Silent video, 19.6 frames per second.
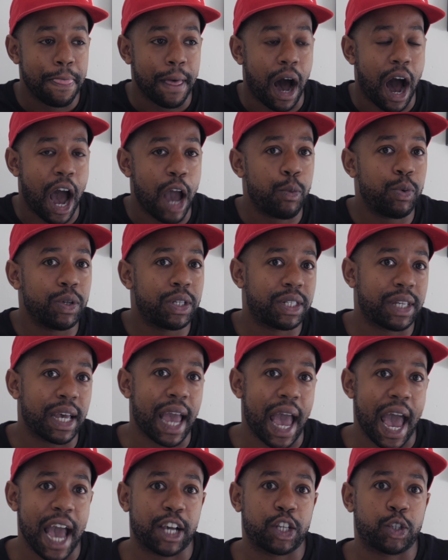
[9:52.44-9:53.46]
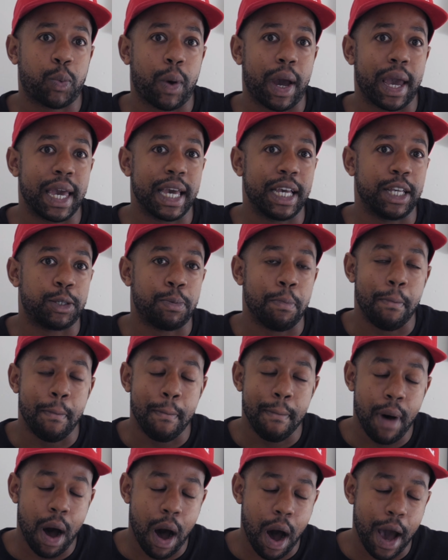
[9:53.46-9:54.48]
I would say Exway is
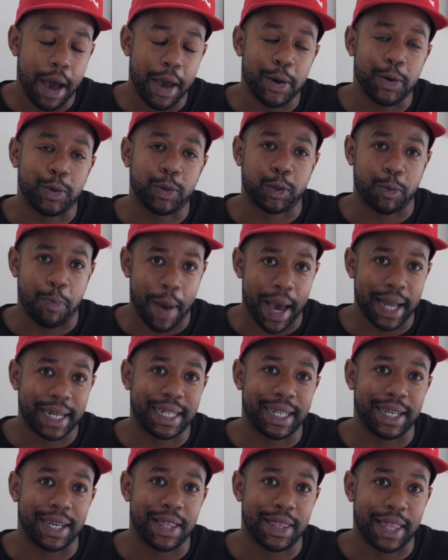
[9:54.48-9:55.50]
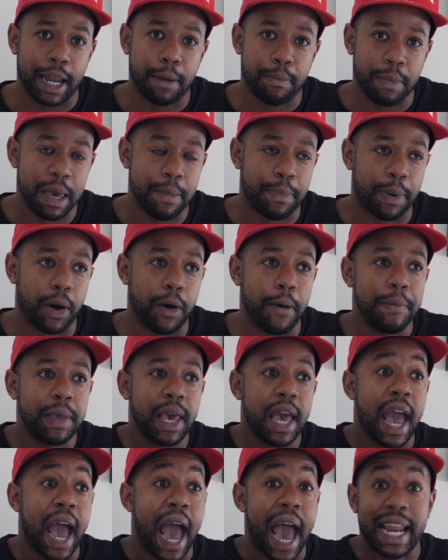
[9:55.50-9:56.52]
miles better than Meepo.
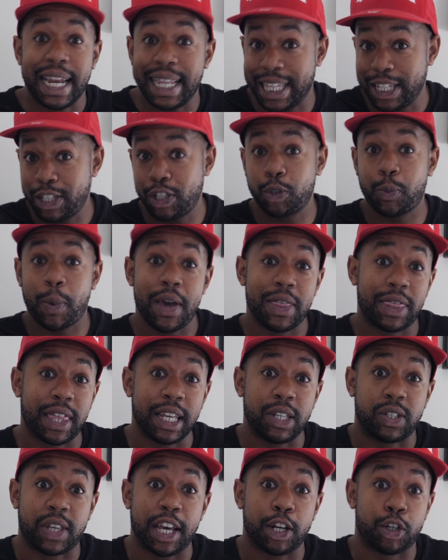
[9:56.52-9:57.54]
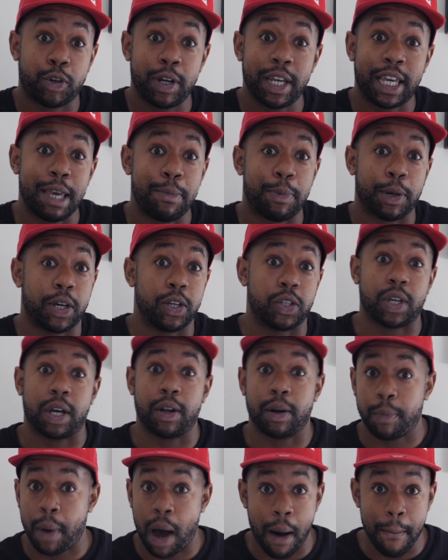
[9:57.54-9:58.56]
And this is where things get tricky, because
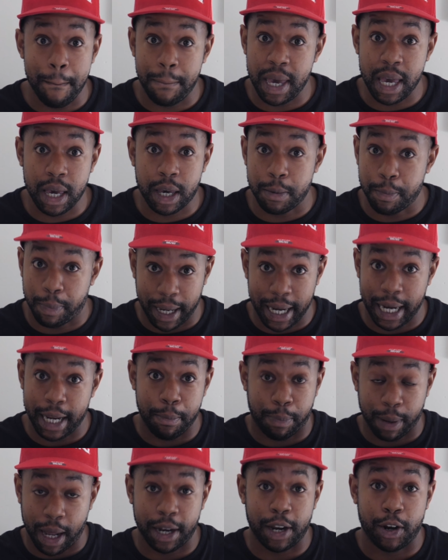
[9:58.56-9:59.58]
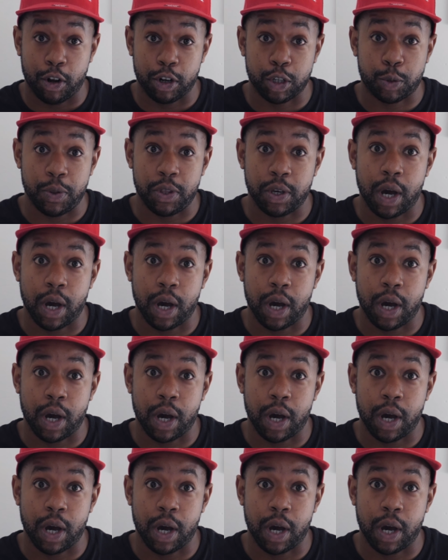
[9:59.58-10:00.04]
I'm being completely blunt and honest with you